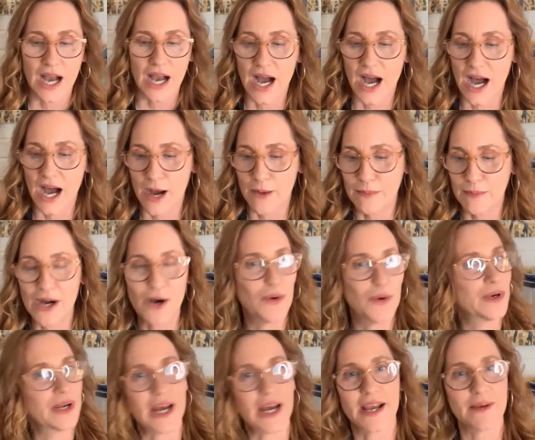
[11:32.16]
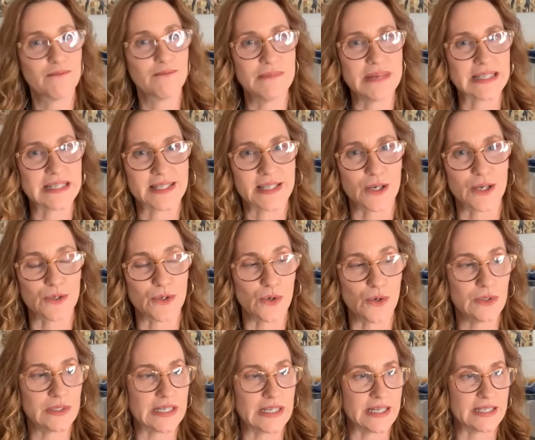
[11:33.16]
Um, oh, and I miss those
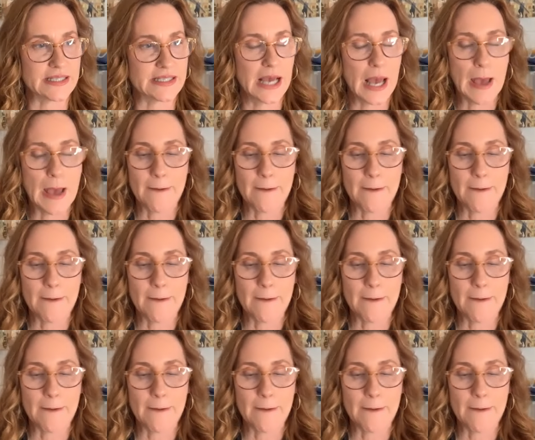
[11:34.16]
old days.